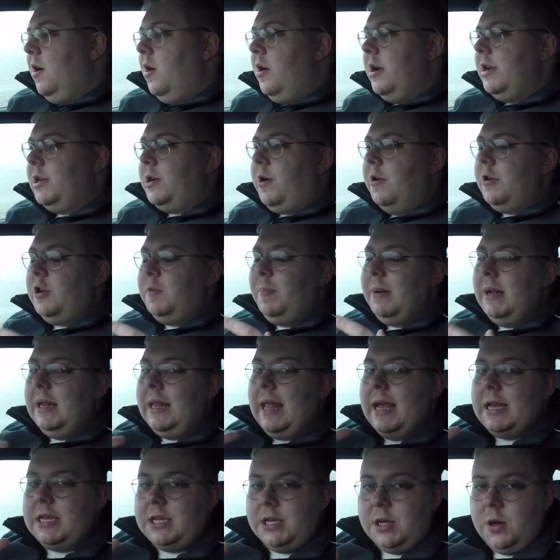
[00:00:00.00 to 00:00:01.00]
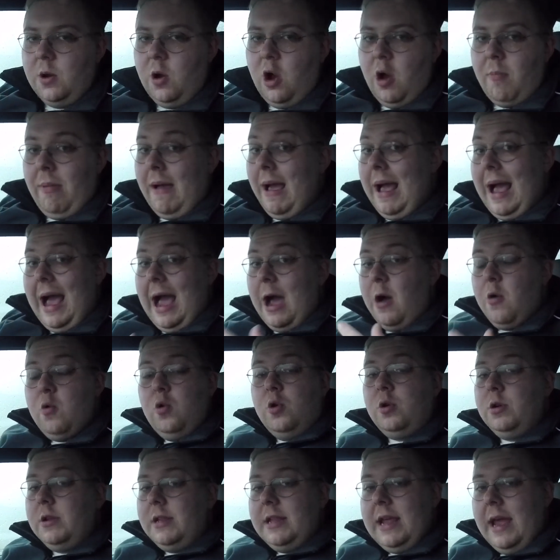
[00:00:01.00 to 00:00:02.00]
is going to be less so about how
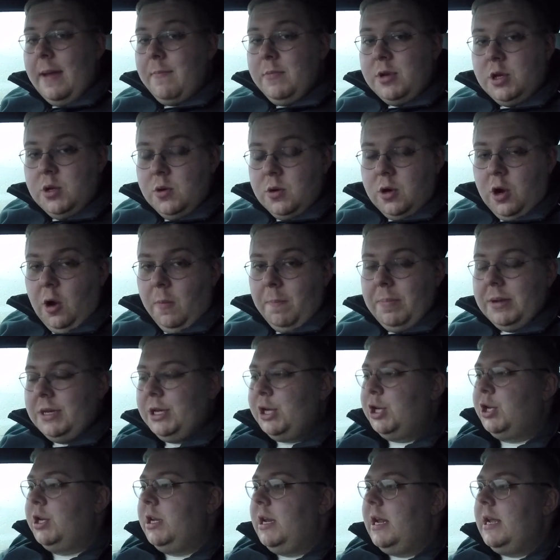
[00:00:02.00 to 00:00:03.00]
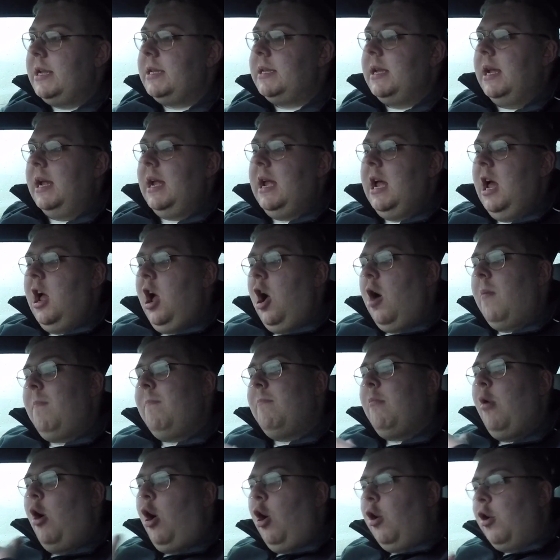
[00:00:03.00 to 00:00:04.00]
good the M2 Competition is and
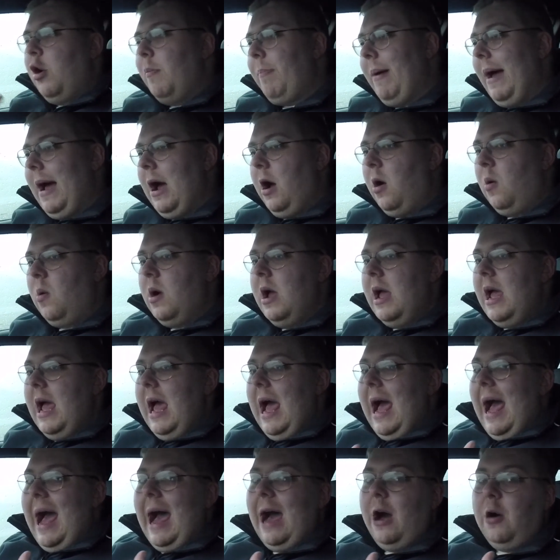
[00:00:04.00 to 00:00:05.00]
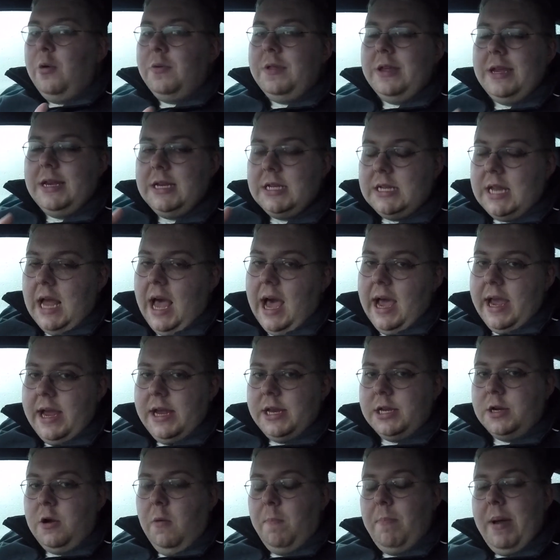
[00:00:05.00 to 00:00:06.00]
more about how these tyres
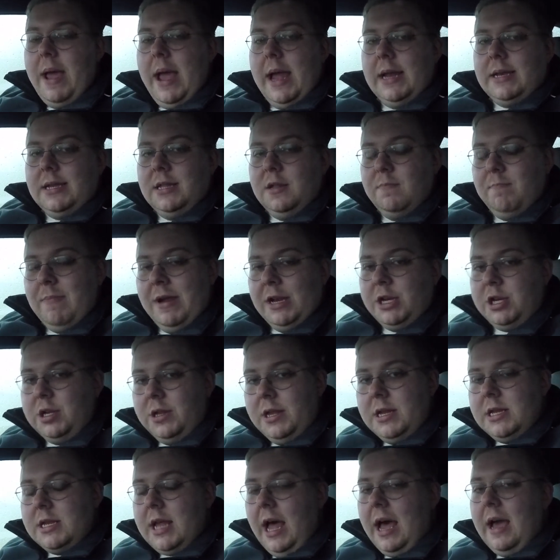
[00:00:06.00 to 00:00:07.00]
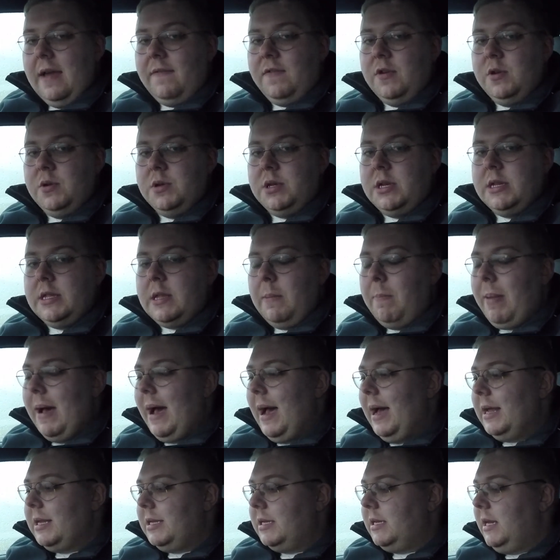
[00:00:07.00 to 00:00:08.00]
compare to the Michelins that I've used in the
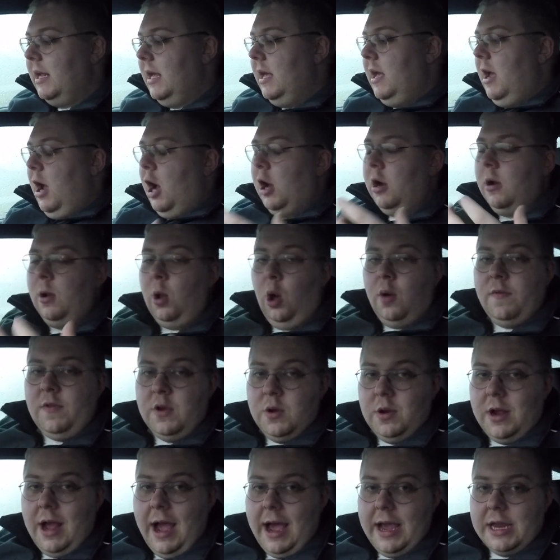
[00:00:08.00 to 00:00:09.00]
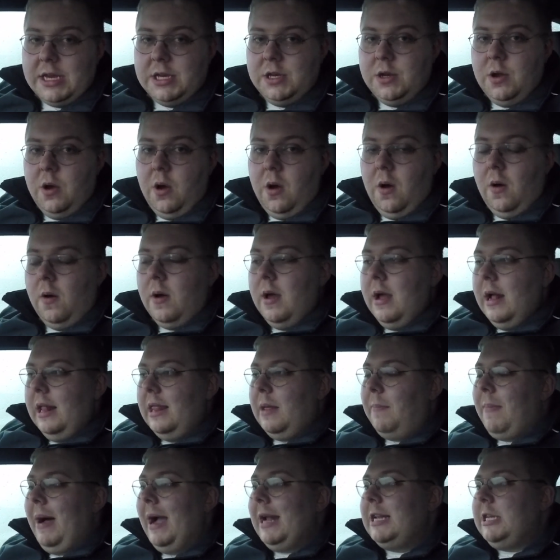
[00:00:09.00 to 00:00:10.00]
past. And a lot of you guys know that
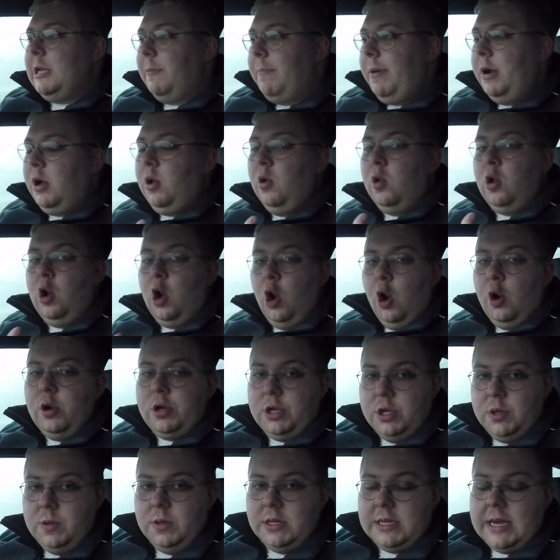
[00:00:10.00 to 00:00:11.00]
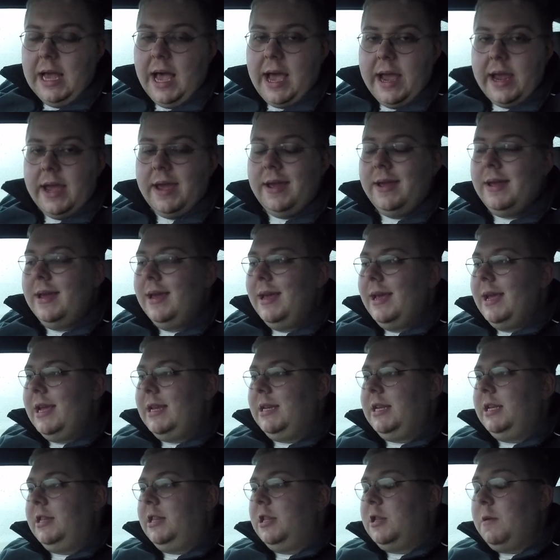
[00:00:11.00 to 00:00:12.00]
my typical go-to tyre is
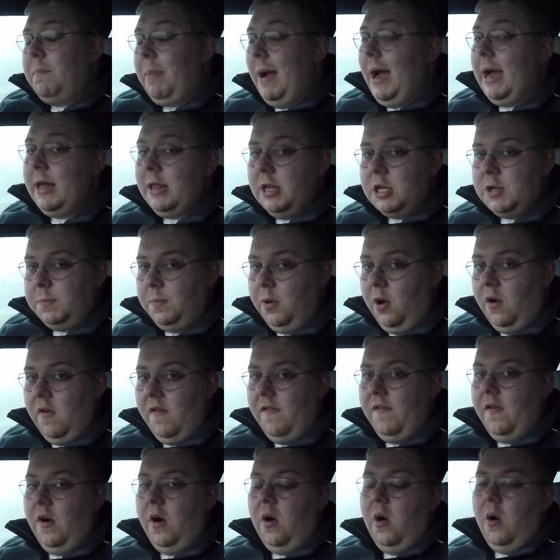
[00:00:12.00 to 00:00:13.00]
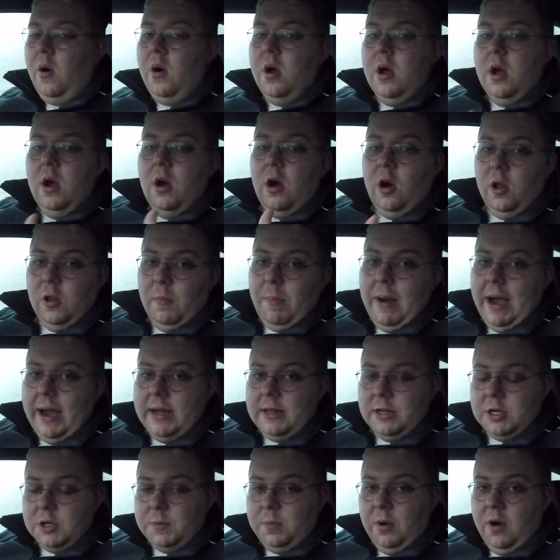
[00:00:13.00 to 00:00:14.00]
either the Pilotsport 4 or the
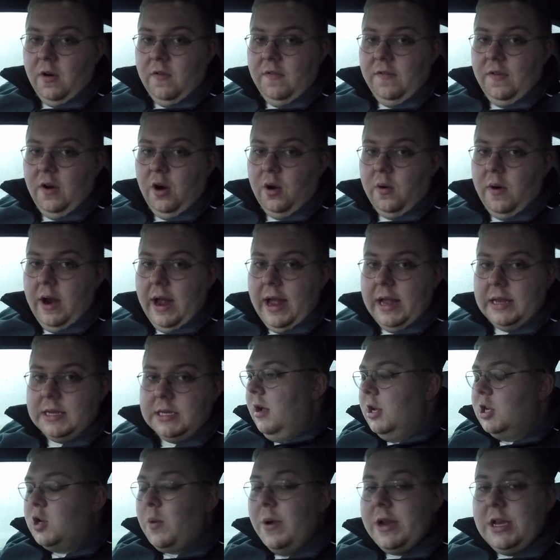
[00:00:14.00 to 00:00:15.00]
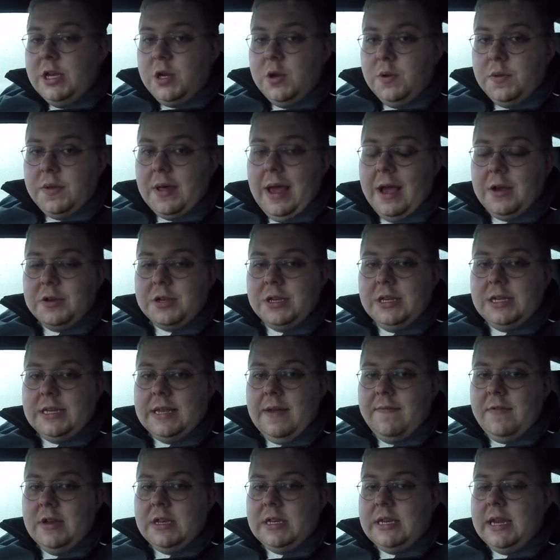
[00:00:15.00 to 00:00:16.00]
Pilotsport 4S. So in
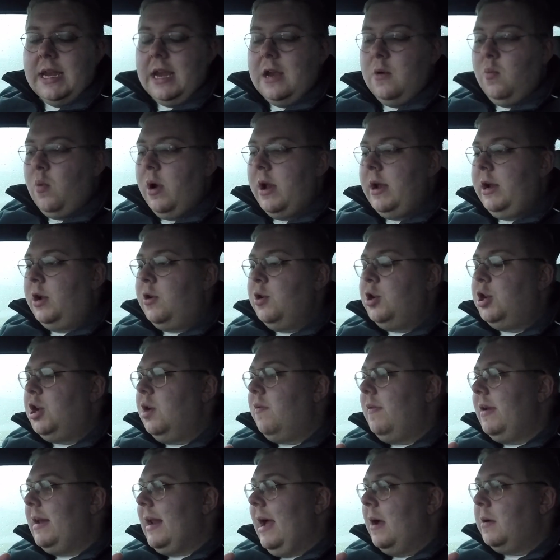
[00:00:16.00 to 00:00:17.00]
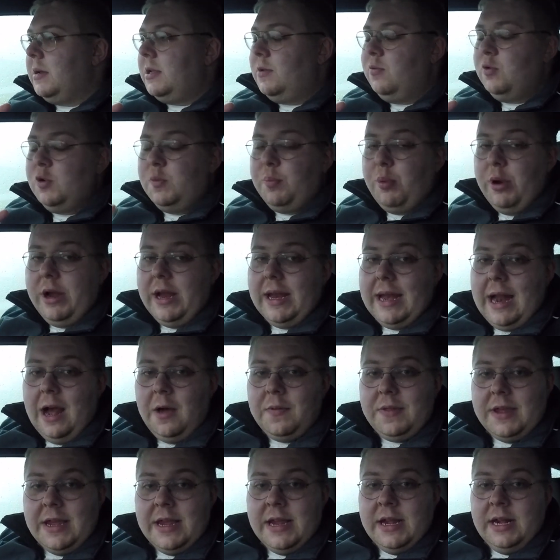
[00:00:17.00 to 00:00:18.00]
2017, when Goodyear announced it was bringing out
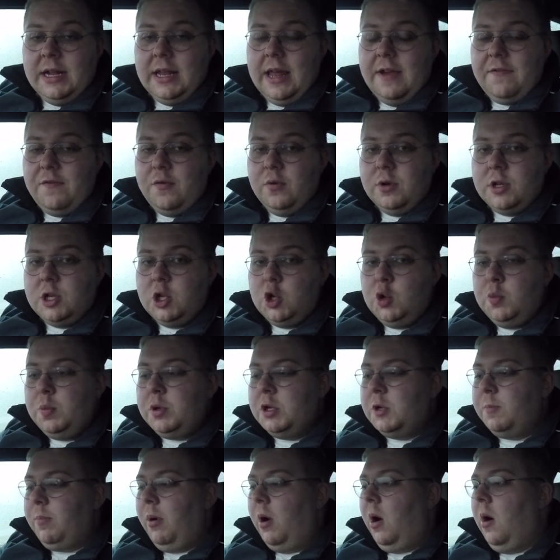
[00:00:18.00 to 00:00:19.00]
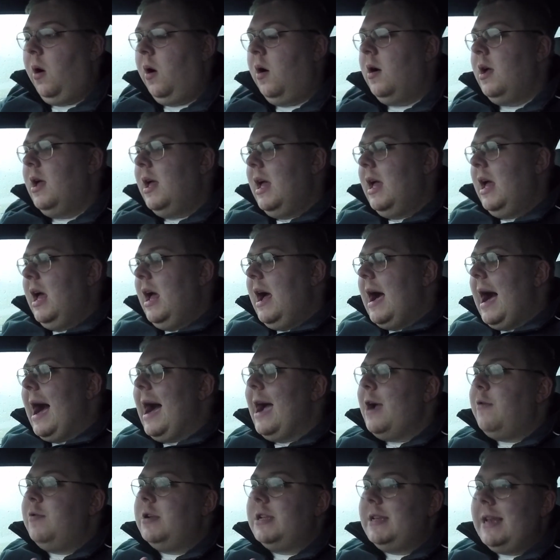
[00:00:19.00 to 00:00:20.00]
the Eagle F1 SuperSport, I
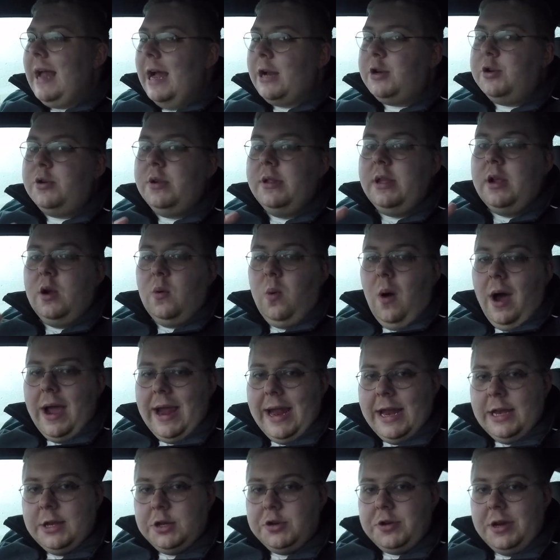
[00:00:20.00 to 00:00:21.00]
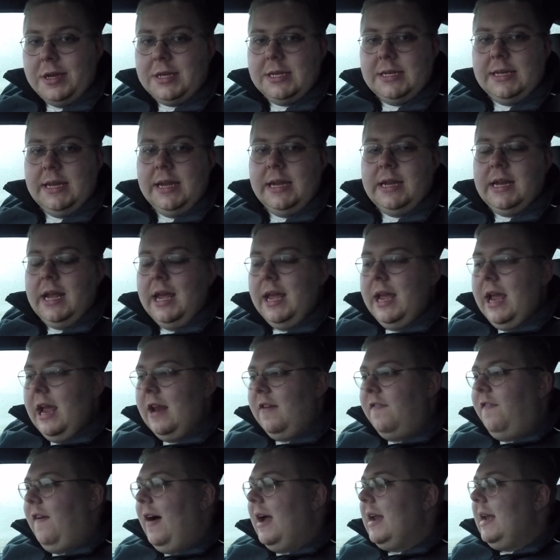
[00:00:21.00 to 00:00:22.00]
was naturally quite interested in
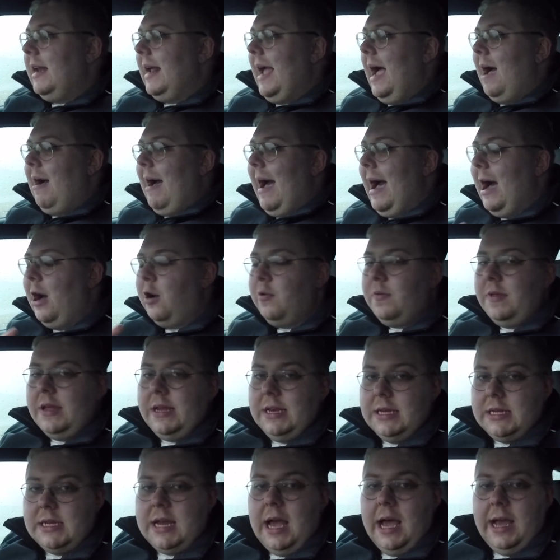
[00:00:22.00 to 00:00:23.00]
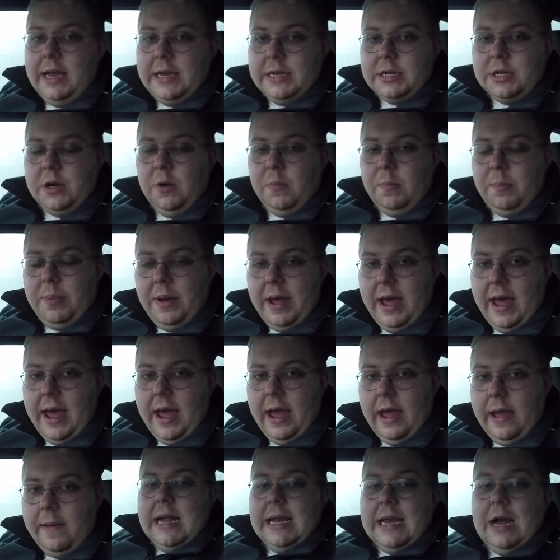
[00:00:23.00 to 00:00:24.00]
finding out how these tyres
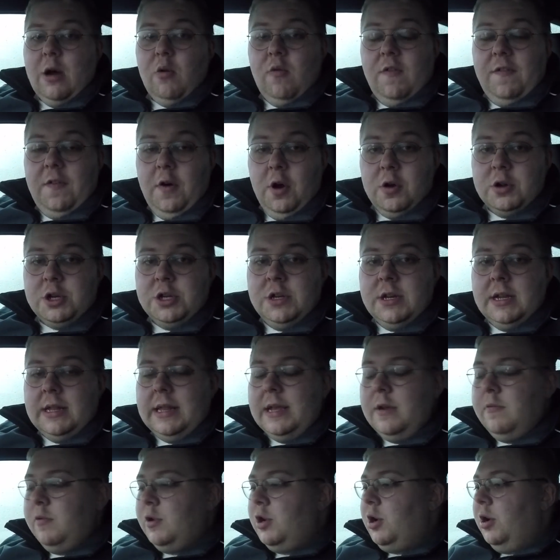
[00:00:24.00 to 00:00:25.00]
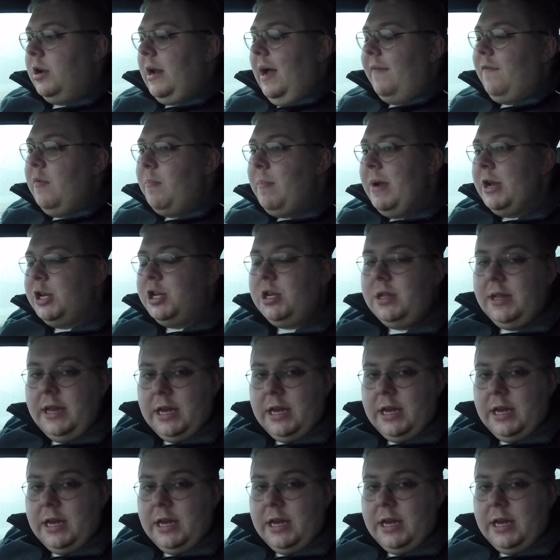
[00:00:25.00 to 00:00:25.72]
compare. Now unfortunately we don't have a Michelin